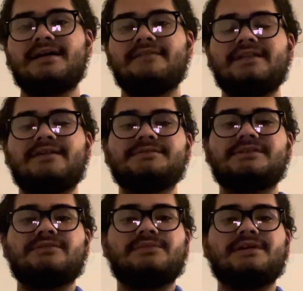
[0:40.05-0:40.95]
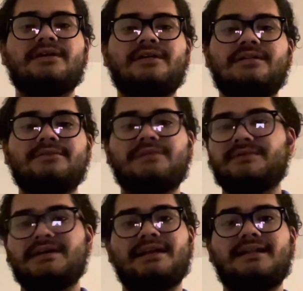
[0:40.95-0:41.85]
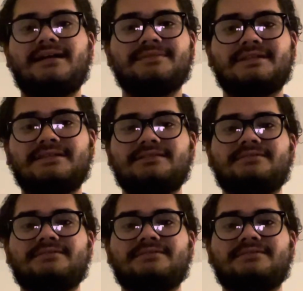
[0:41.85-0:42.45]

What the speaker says: Flare-ups are what we call when we get an abscess.